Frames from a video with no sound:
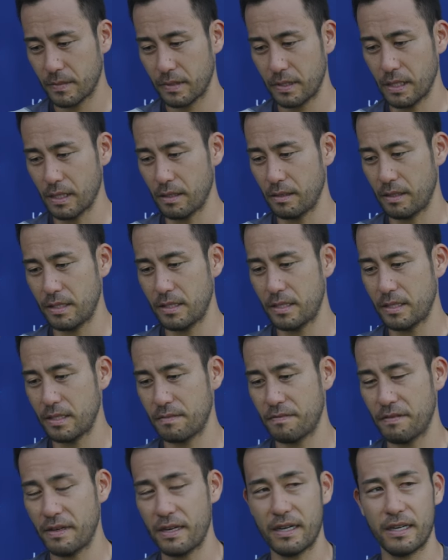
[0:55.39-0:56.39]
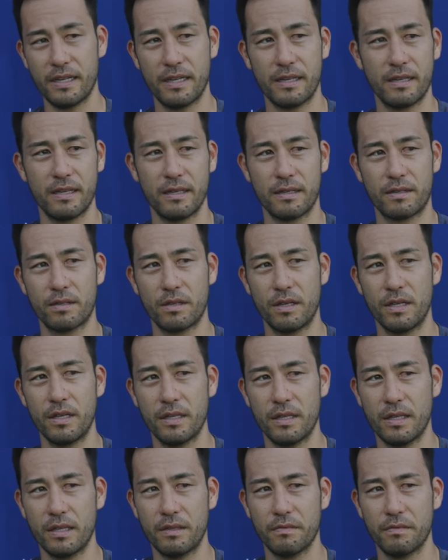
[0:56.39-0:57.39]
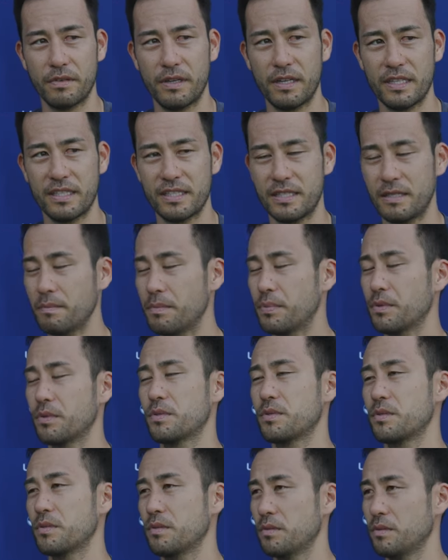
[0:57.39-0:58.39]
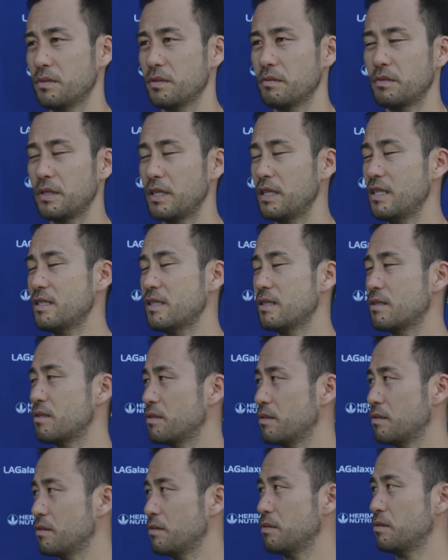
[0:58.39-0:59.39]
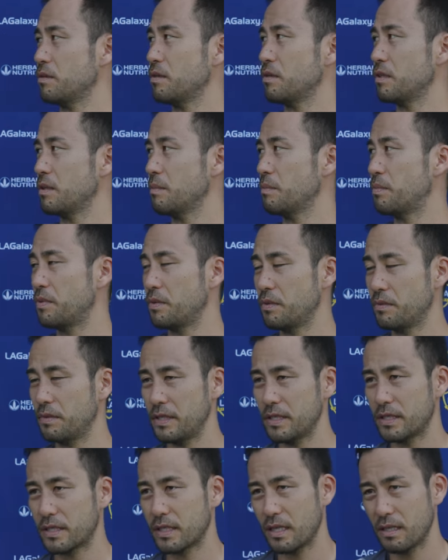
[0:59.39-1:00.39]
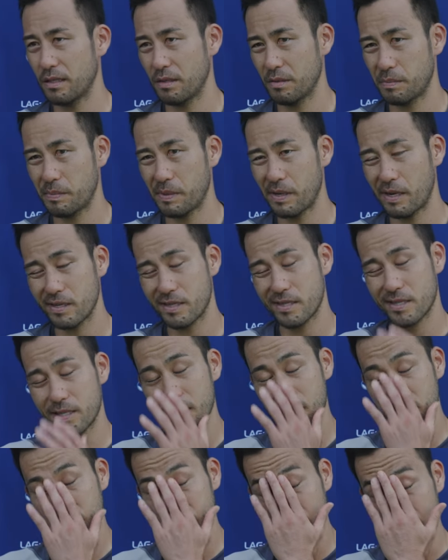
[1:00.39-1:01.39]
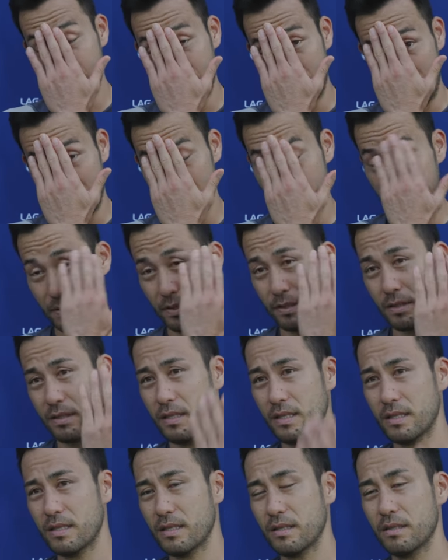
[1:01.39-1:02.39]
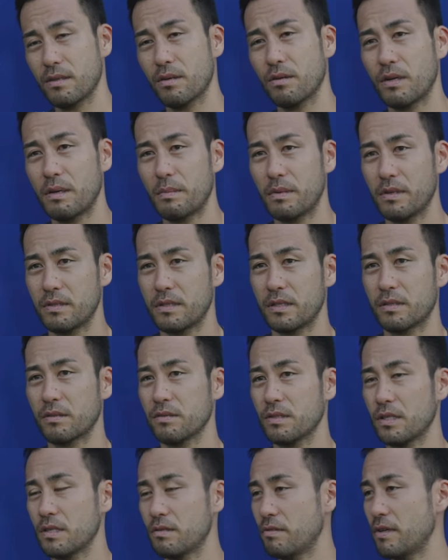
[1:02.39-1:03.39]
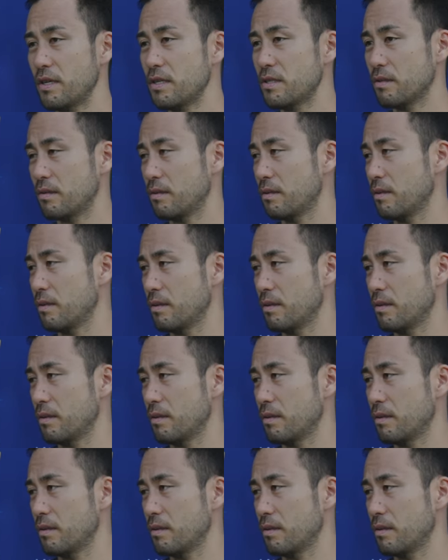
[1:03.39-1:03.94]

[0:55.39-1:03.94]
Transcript: yeah, this is very clear and very simple, easy to improve this kind of parts, because this is all about the concentration,